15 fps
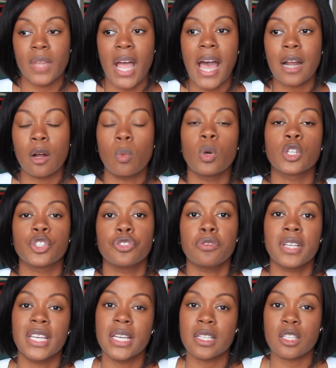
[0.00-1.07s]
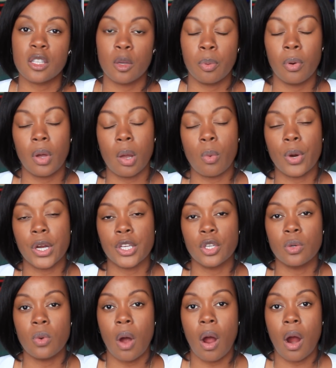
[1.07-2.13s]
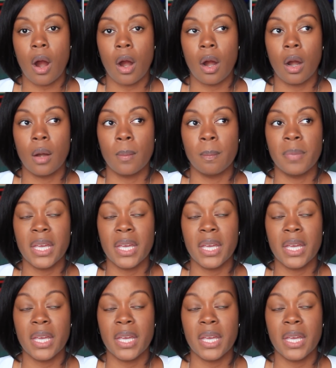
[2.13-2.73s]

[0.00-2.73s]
I don't want you to get to the point where you are